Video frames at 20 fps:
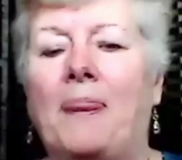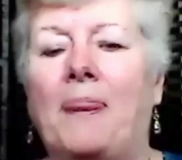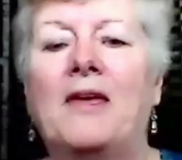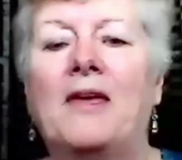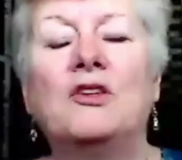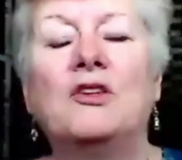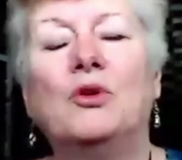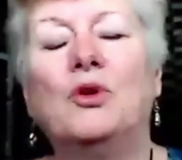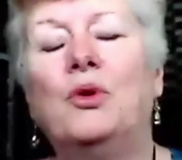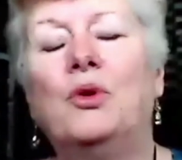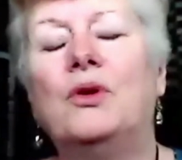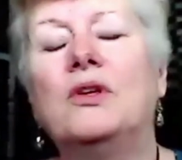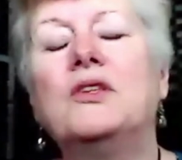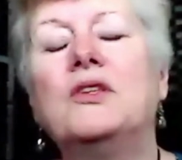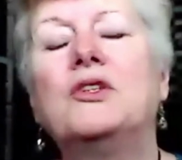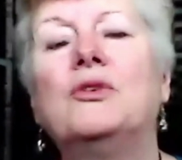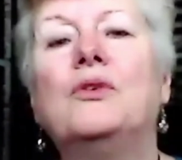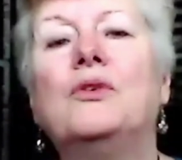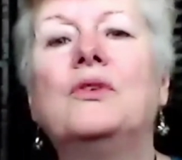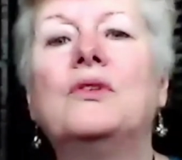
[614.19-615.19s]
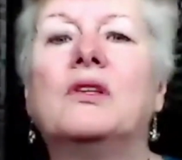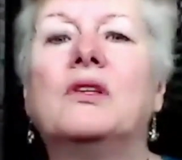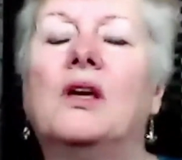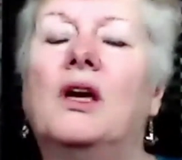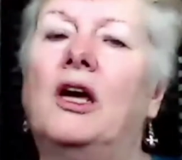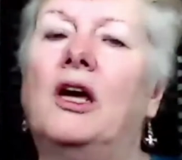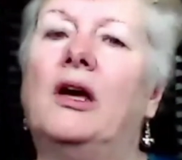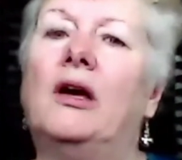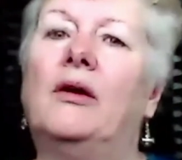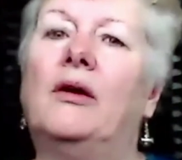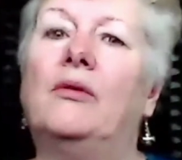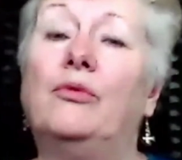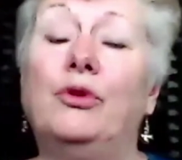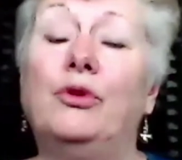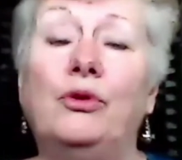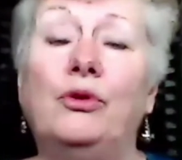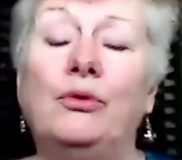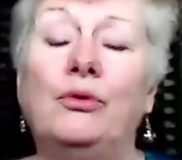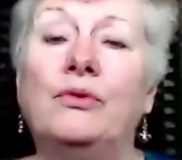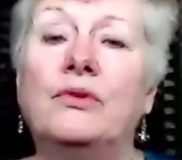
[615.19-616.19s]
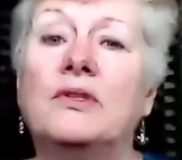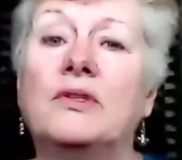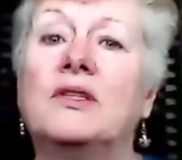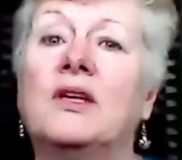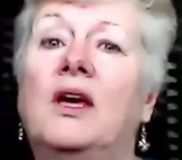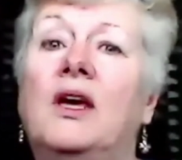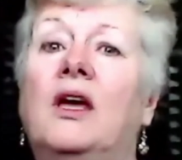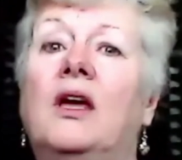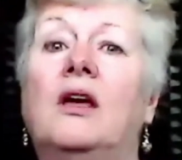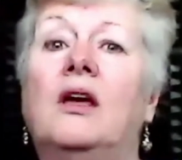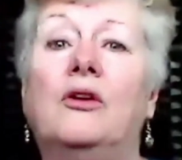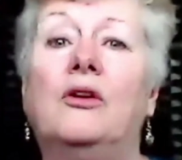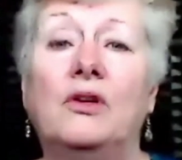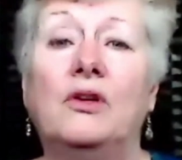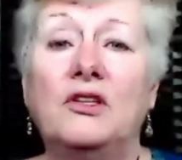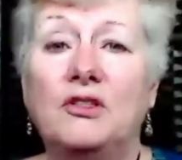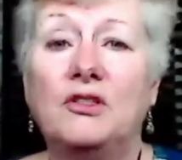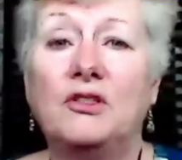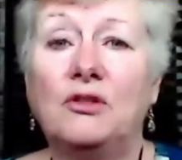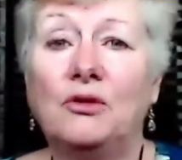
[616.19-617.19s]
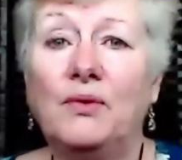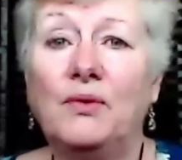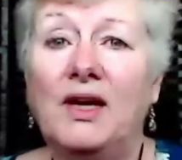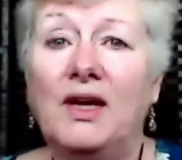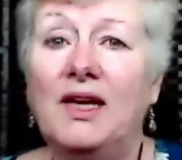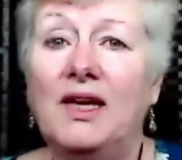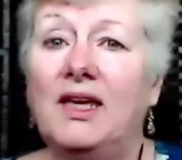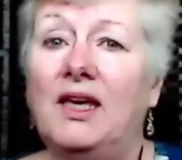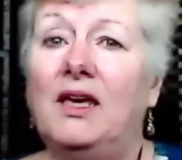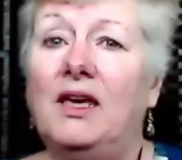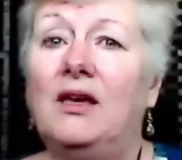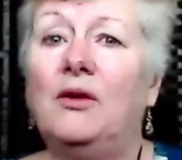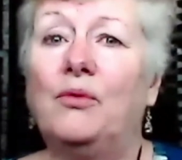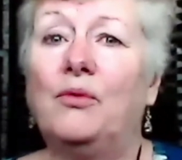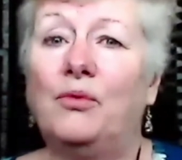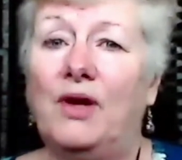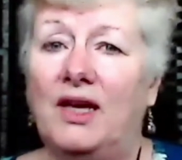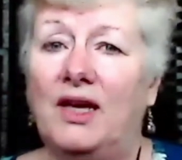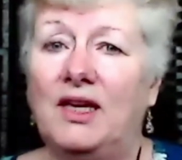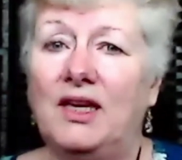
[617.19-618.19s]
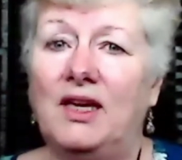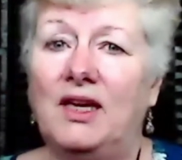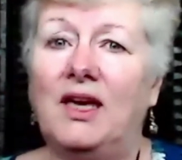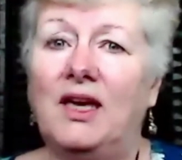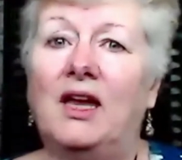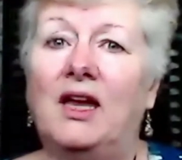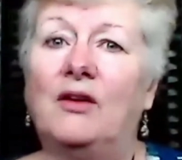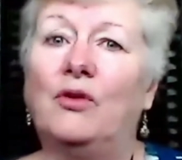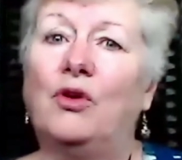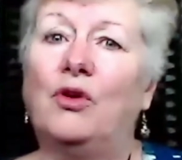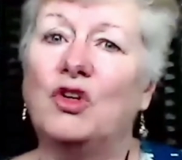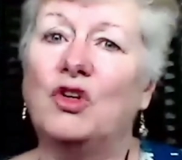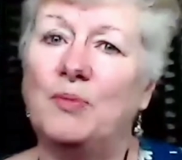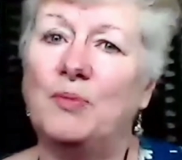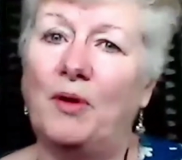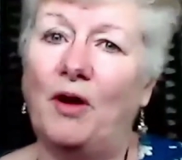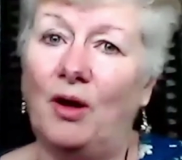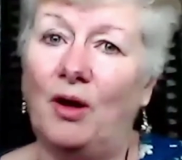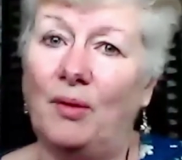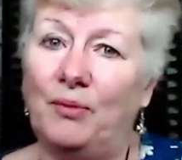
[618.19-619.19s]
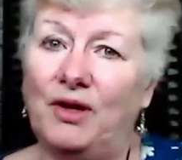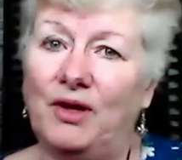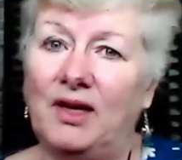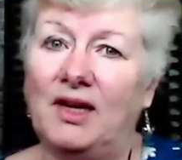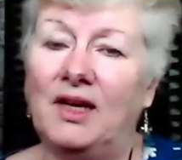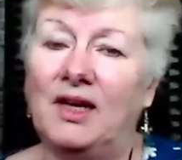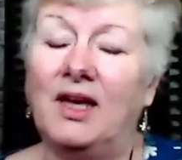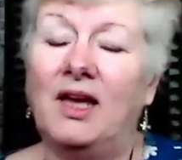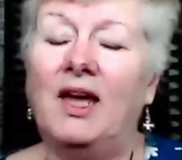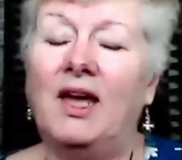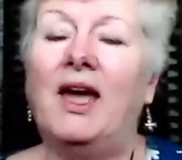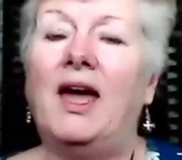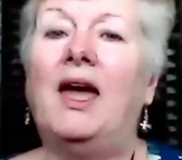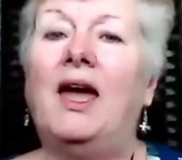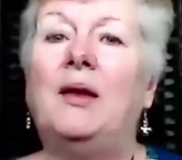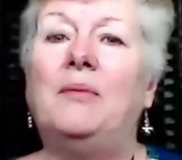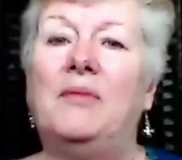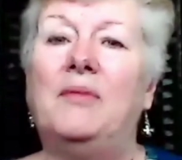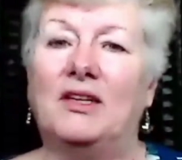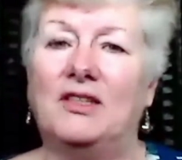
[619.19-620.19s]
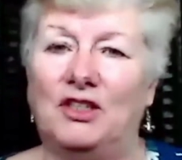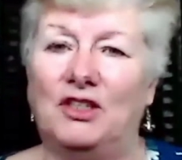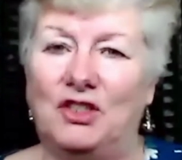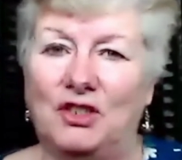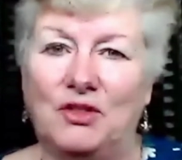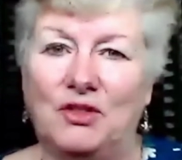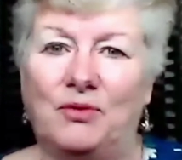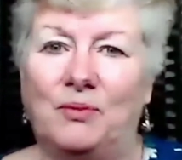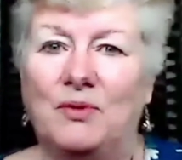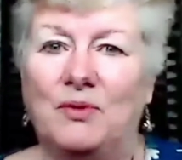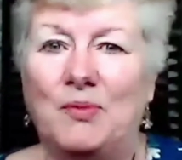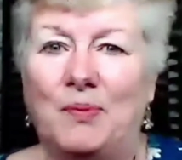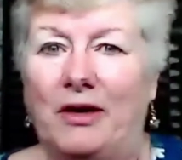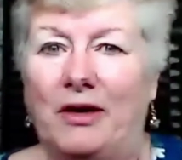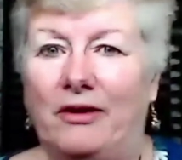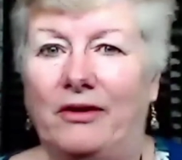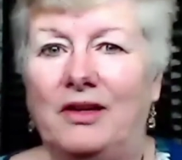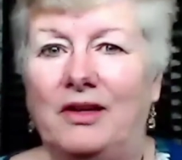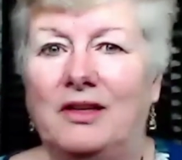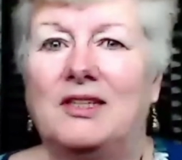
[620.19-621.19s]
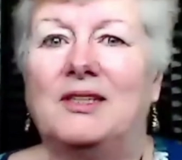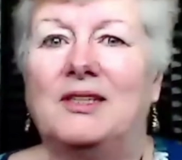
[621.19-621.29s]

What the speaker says: So crystals, runes, crystal Reiki, and of course palm reading and messages from spirit.